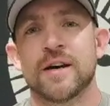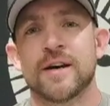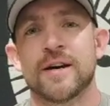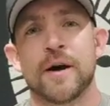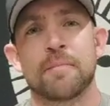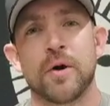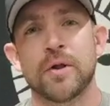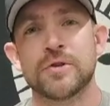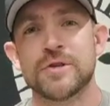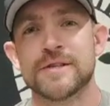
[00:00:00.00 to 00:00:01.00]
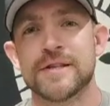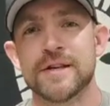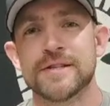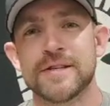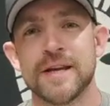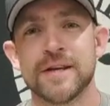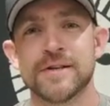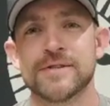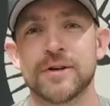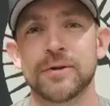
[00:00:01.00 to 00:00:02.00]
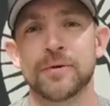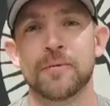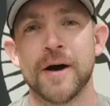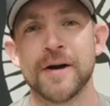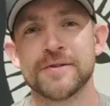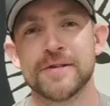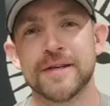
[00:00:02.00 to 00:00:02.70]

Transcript: Apologies that it's taken us a little while to